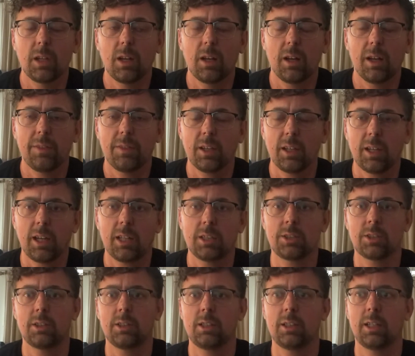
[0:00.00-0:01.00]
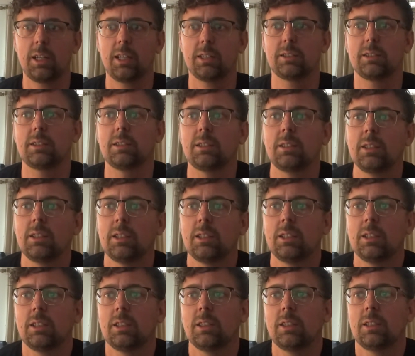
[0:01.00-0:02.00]
think actually that
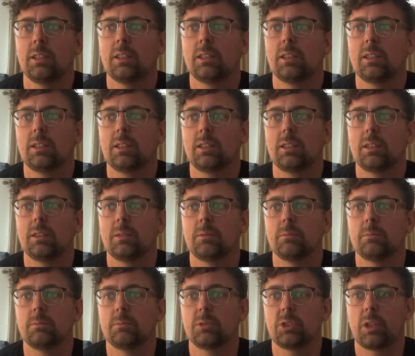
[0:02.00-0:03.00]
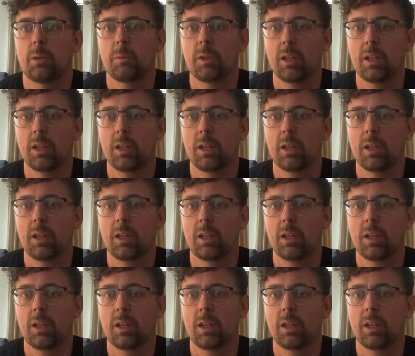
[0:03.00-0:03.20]
some